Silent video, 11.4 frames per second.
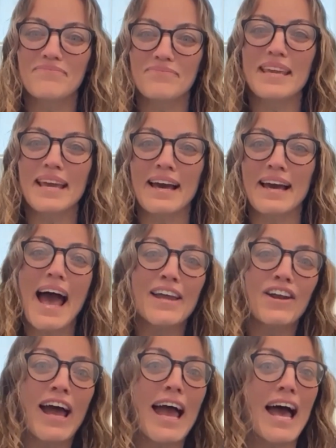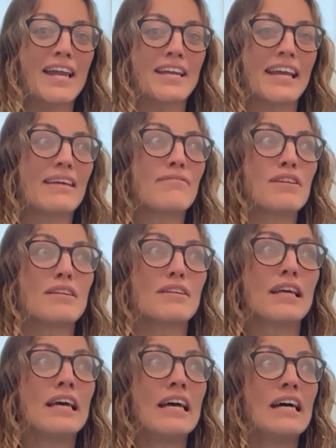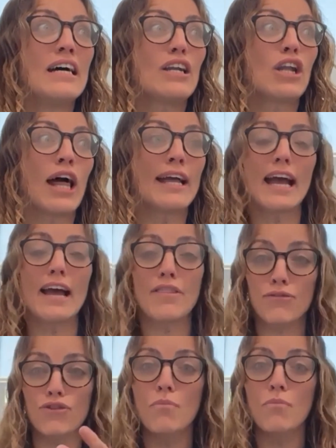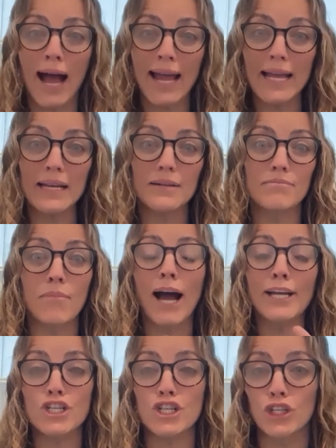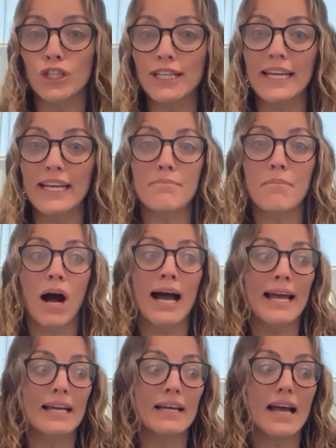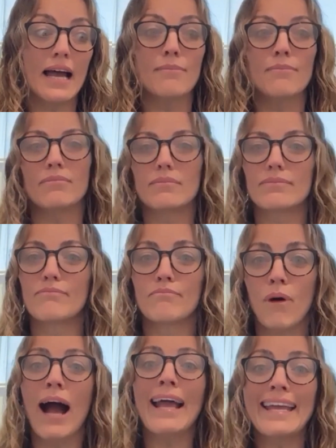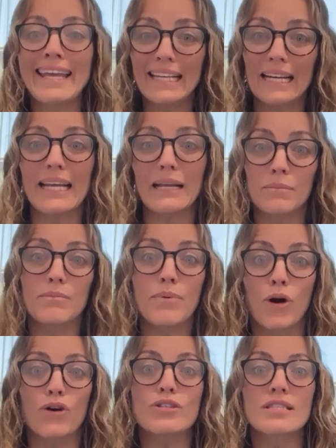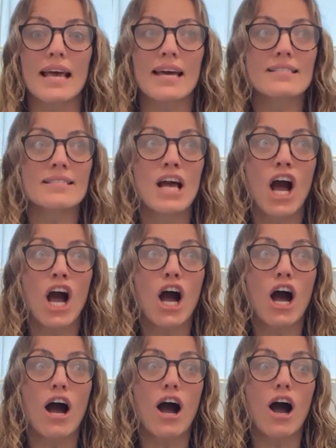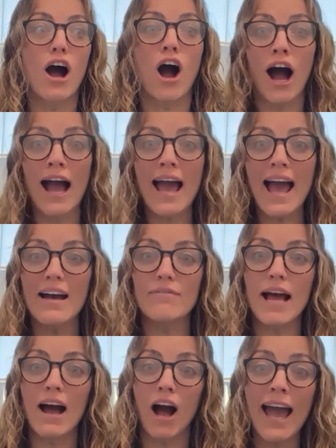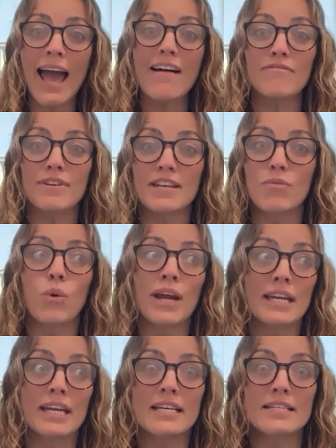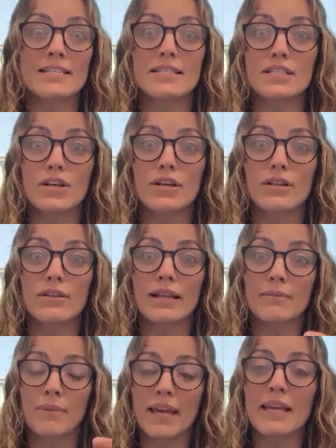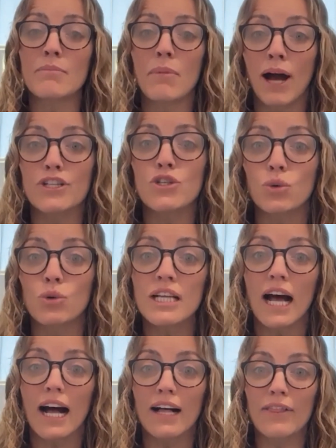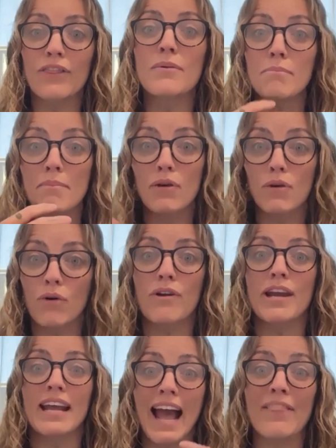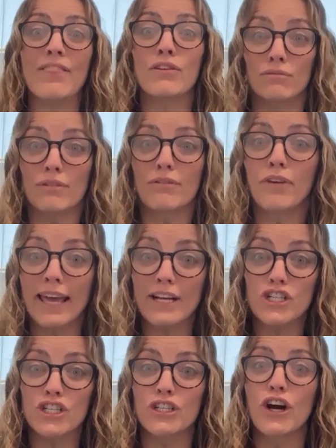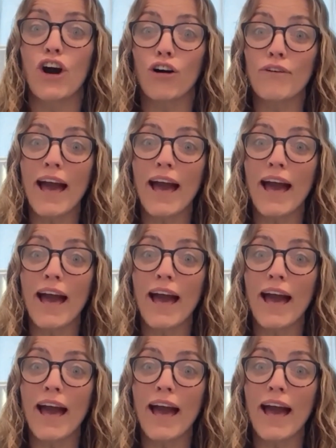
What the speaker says: Yeah. And even like through my journey and my healing process, I have witnessed in my daughter the mirroring and the reflection of